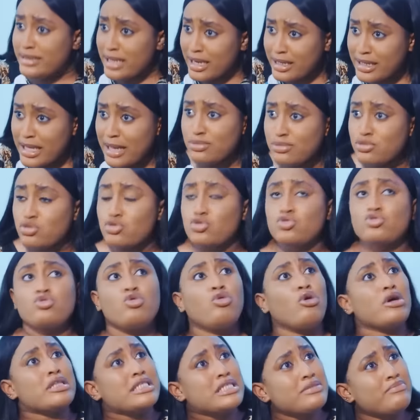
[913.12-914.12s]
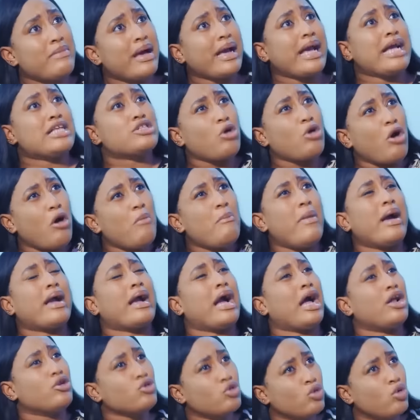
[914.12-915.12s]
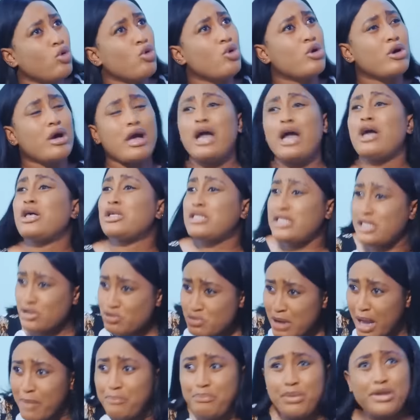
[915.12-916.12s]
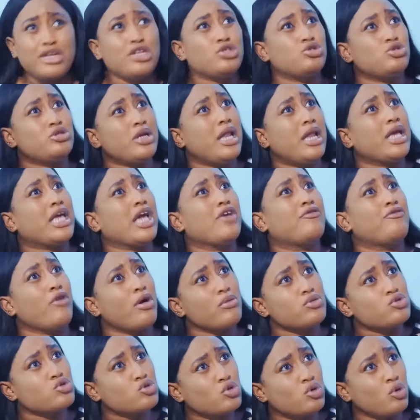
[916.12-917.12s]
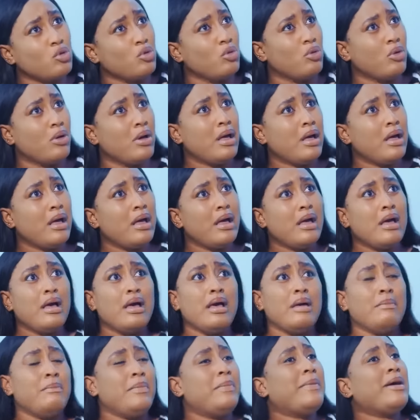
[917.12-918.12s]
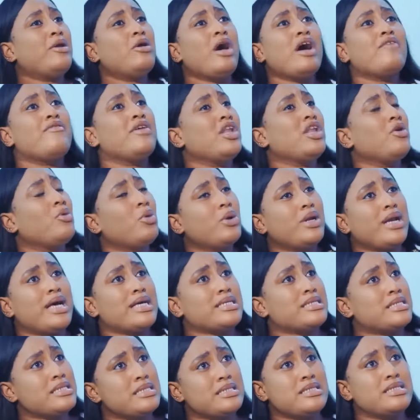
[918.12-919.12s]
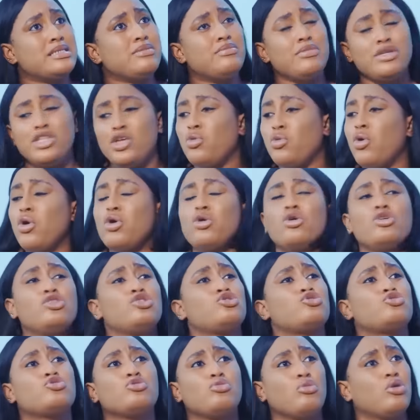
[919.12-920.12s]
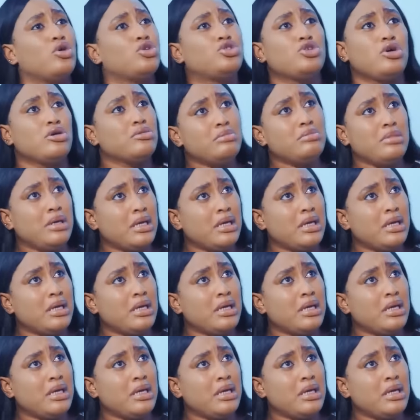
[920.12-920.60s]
take them to school, go to market, come back and cook, still go and pick the children again from school. If I don't have anyone assisting me, the workload is too much on